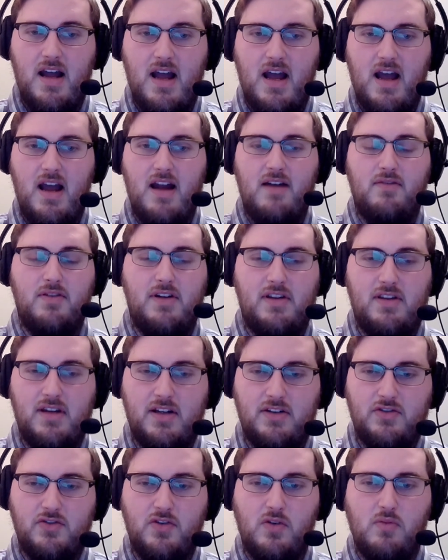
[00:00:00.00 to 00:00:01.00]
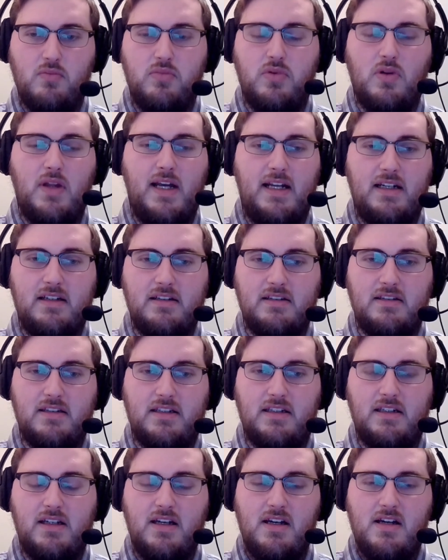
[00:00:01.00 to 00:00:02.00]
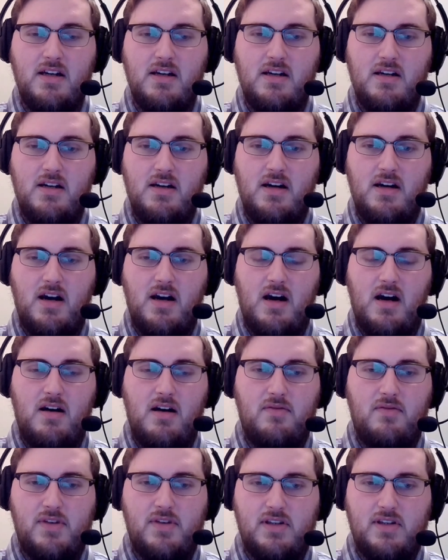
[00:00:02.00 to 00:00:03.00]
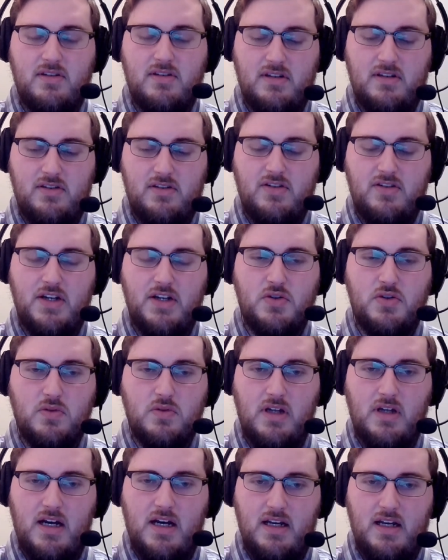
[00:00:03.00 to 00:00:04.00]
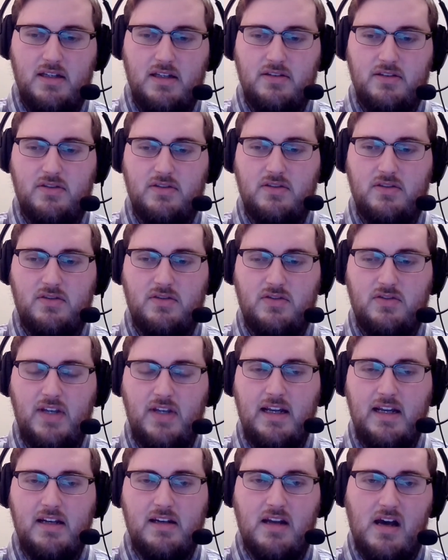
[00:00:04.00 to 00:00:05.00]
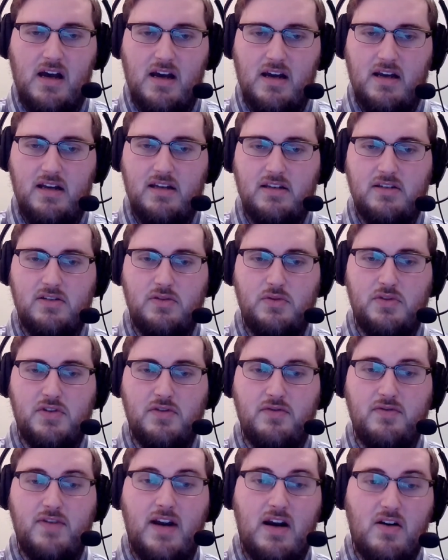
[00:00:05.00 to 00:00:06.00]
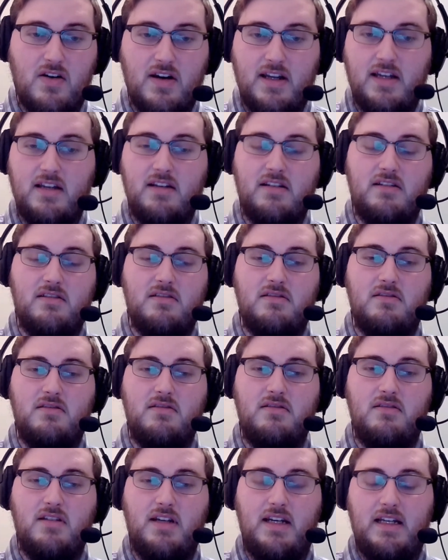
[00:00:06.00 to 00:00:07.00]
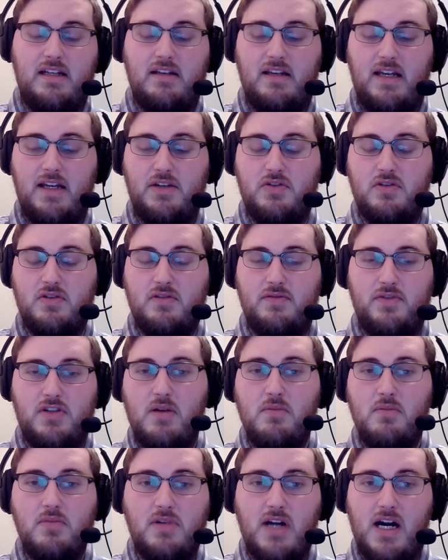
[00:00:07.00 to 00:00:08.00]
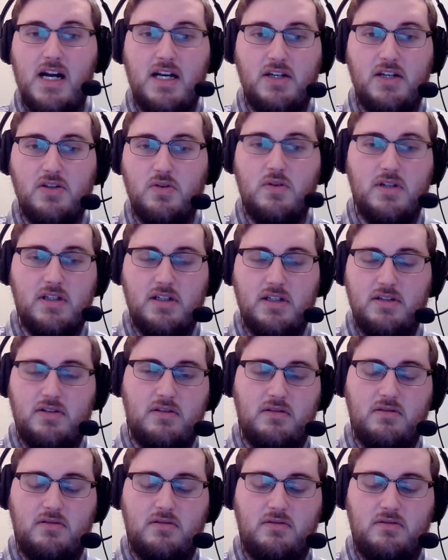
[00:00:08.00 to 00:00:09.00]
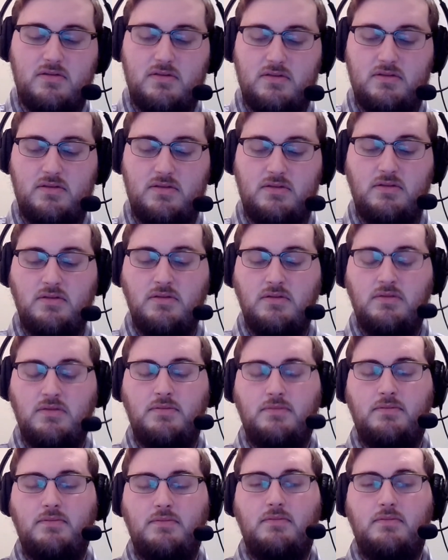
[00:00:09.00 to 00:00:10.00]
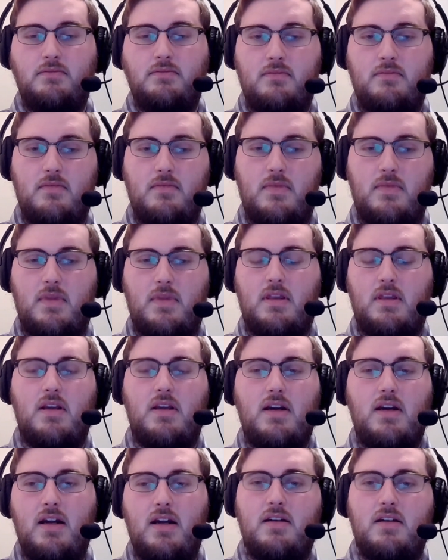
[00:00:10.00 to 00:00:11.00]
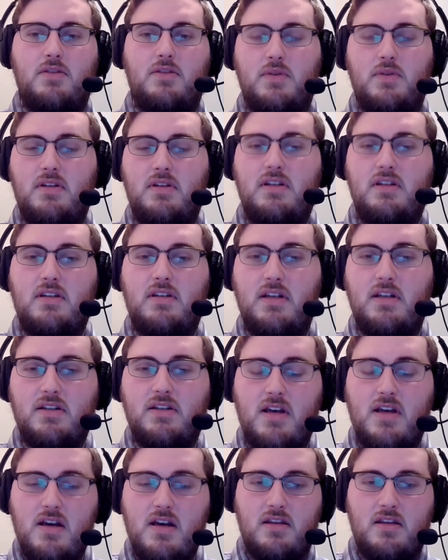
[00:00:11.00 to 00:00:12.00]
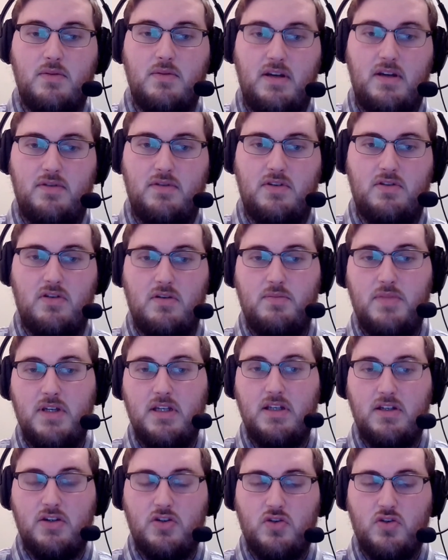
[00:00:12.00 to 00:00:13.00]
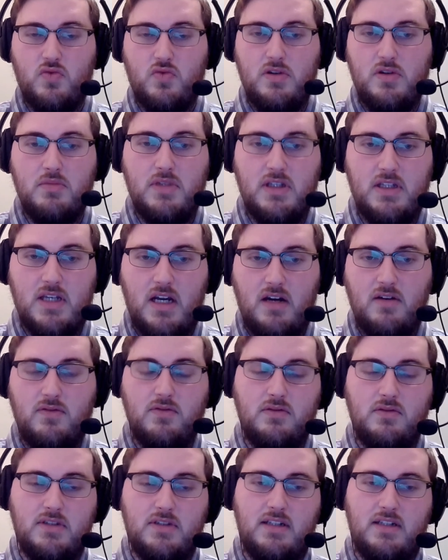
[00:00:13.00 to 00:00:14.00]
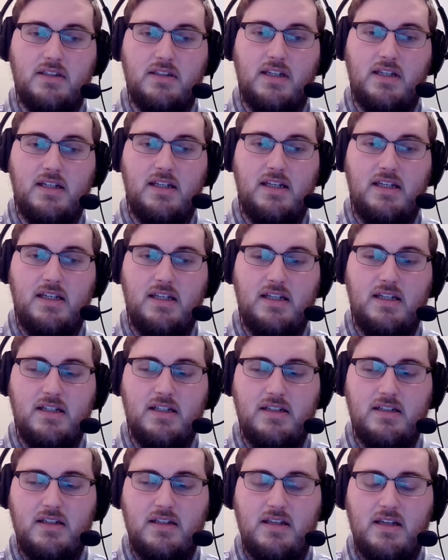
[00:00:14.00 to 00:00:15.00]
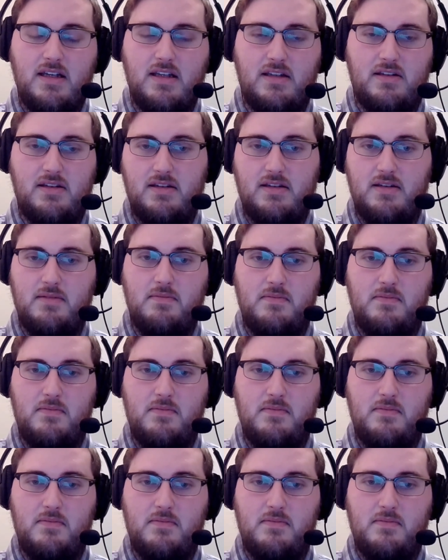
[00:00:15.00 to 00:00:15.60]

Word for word: everything so blatantly, obviously sexualized, Satanized, Luciferian in, in nature of some kind or another. And it's with these things that we have to start being extremely careful not to get into them.